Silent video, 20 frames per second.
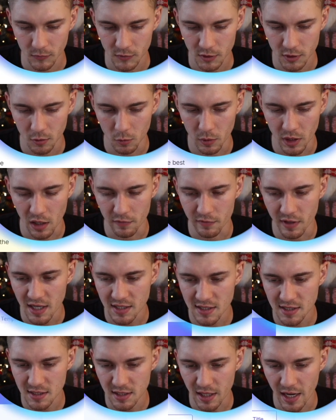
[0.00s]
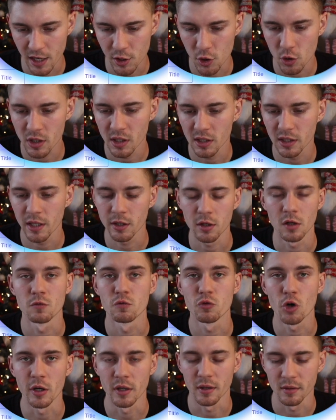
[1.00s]
So we have yes, and you can click on
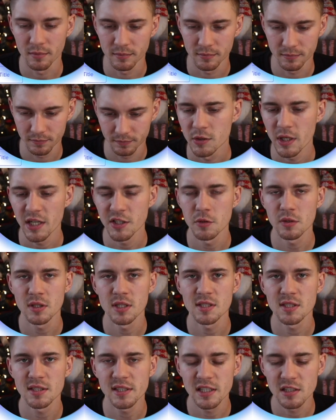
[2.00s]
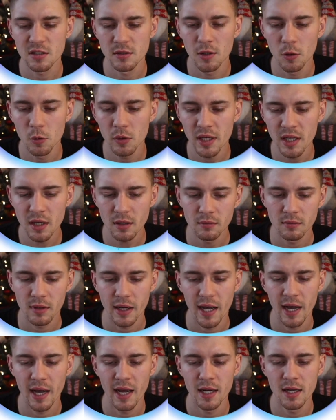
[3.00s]
run. So as you can see, it's loading,
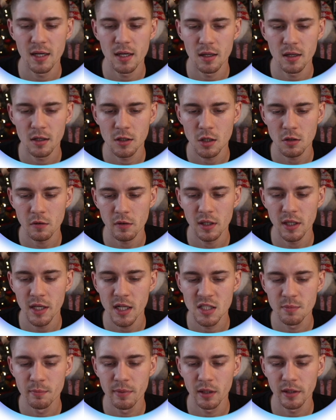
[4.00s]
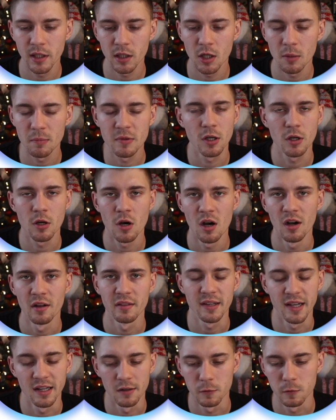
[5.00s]
and currently it's building up the
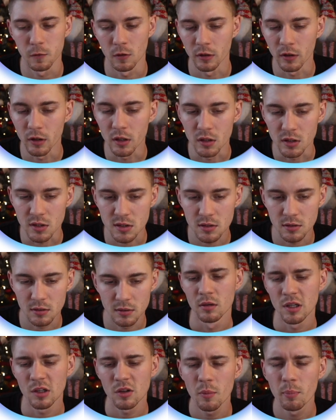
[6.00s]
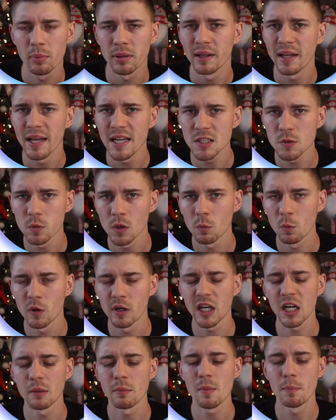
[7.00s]
content for us. Now the place where
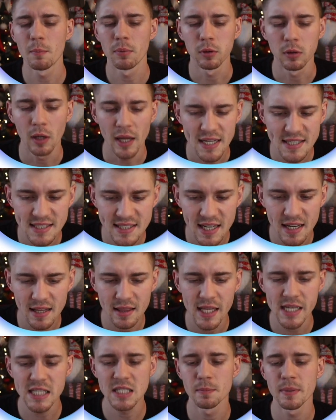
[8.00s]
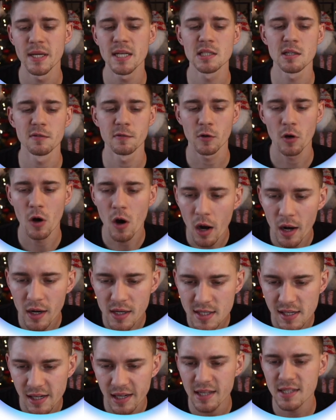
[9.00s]
we're going to be placing this piece of
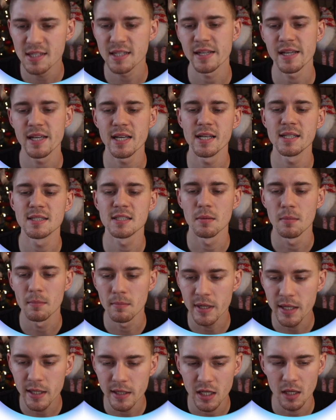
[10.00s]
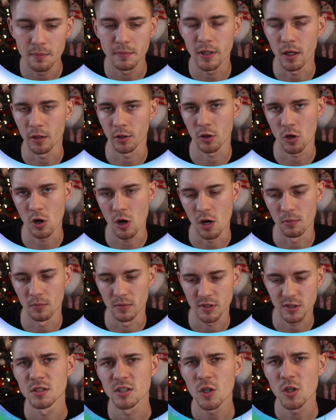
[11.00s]
content is medium.com.
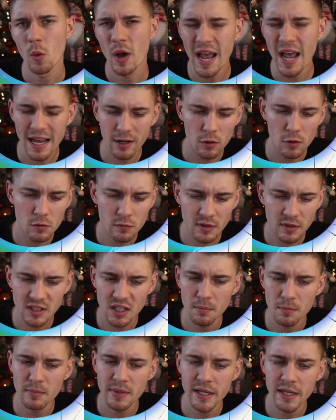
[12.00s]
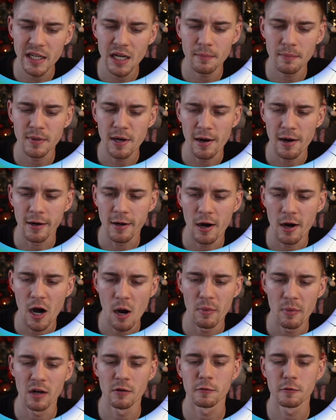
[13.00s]
So head over to
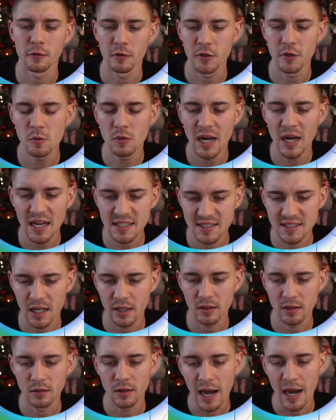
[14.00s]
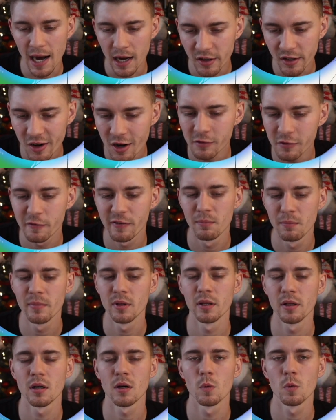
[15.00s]
medium.com, and for you guys that are not
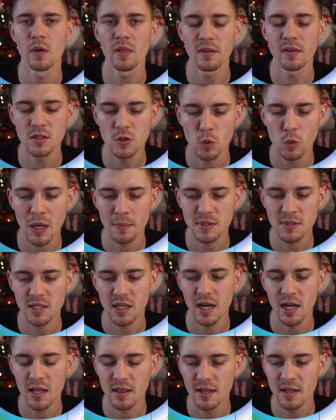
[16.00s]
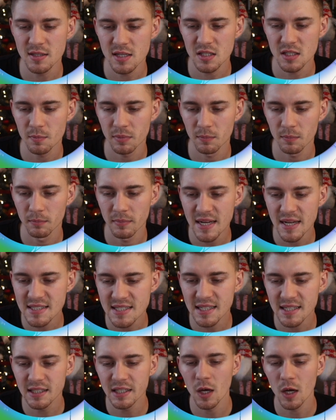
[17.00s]
familiar with this website, this is
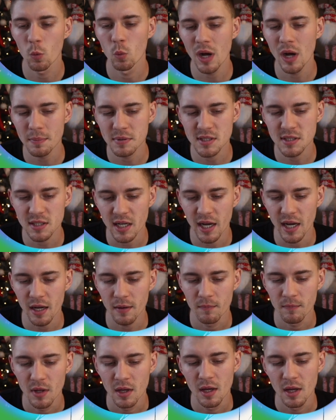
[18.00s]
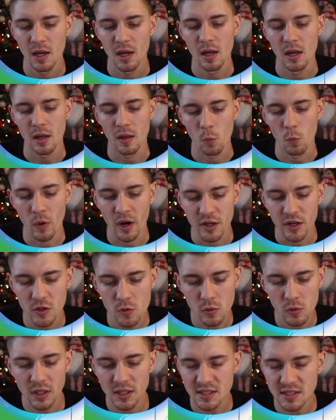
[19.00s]
basically a website where
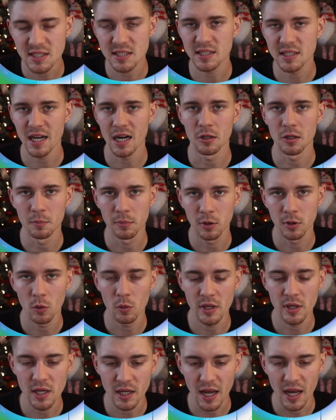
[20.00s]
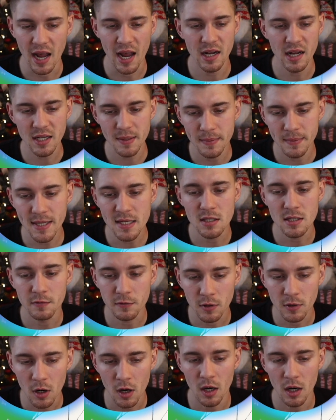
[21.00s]
you can start uploading any piece
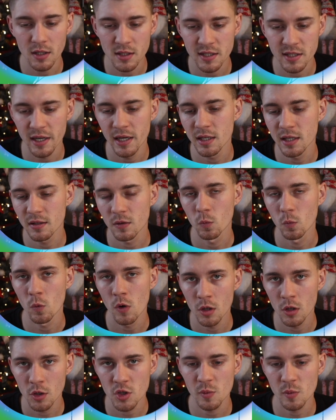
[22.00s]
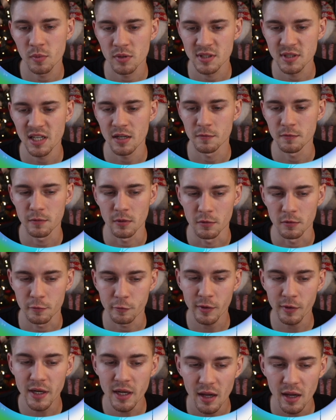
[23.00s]
of content 100% for
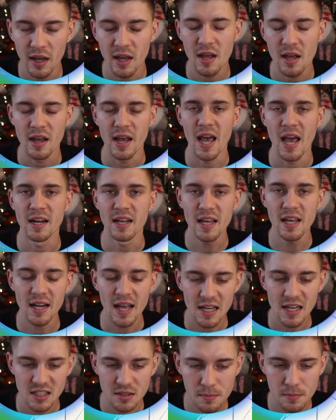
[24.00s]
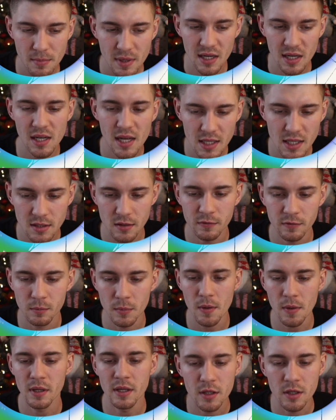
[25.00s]
free, and it has millions of
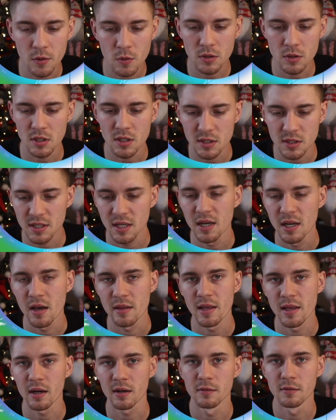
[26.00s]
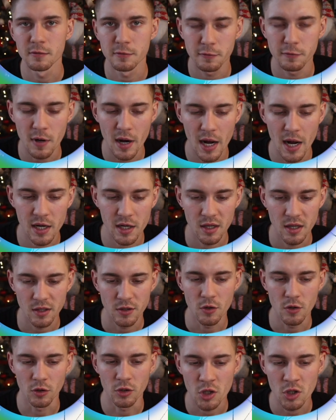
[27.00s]
monthly users that can find
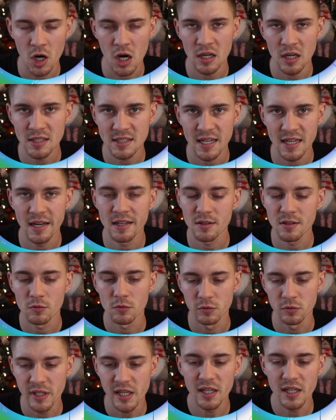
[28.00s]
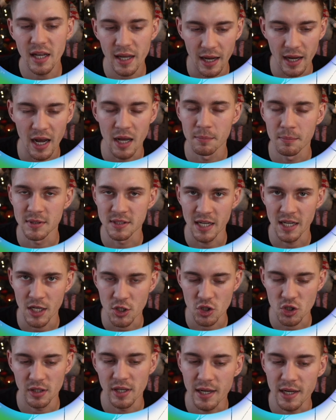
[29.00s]
your content, read it, and
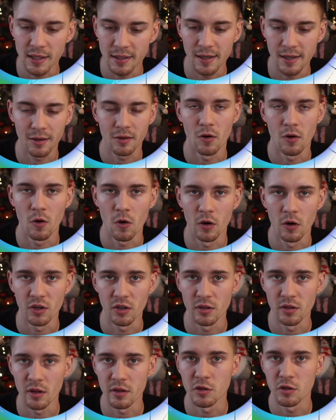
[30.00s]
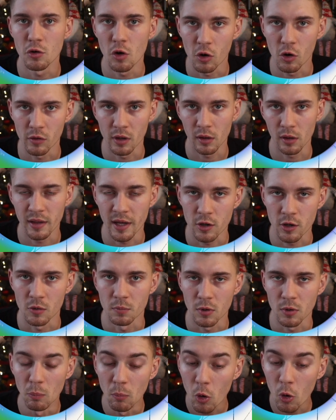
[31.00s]
potentially click on the URL that you're
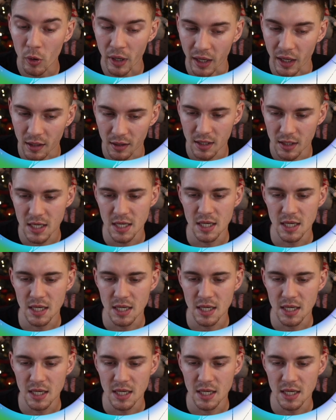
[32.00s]
promoting.